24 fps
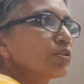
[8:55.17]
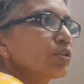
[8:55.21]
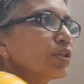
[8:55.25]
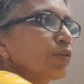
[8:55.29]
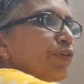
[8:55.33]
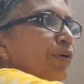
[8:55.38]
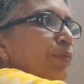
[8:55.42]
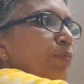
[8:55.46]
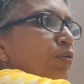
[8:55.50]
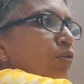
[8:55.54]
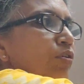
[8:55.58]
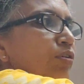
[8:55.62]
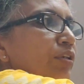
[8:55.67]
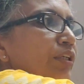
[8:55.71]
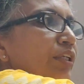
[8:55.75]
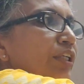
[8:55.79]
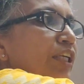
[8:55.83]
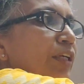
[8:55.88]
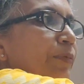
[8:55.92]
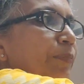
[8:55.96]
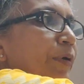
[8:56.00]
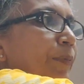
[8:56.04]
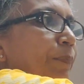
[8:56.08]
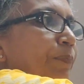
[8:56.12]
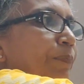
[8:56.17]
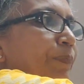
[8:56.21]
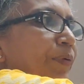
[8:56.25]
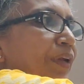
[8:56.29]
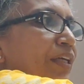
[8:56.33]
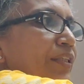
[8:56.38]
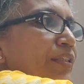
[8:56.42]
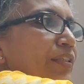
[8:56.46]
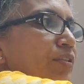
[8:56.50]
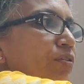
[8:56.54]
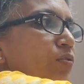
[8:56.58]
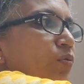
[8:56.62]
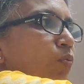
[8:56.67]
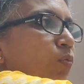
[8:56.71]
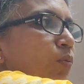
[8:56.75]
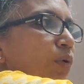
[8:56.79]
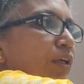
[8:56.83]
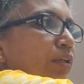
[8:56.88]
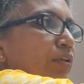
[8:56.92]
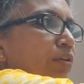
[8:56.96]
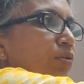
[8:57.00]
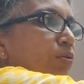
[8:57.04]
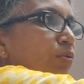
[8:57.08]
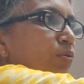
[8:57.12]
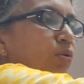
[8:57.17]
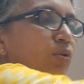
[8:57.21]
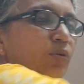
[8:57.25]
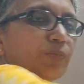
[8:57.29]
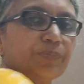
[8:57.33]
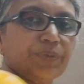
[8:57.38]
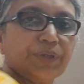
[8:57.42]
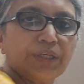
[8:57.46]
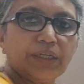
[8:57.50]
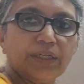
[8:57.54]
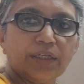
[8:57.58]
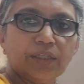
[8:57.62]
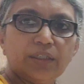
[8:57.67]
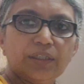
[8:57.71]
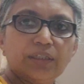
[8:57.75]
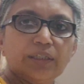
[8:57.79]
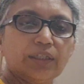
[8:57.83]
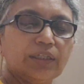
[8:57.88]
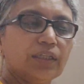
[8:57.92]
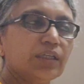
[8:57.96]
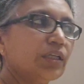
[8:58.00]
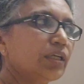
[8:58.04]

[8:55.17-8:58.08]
So if I'm going to keep a plus 1 coulomb here,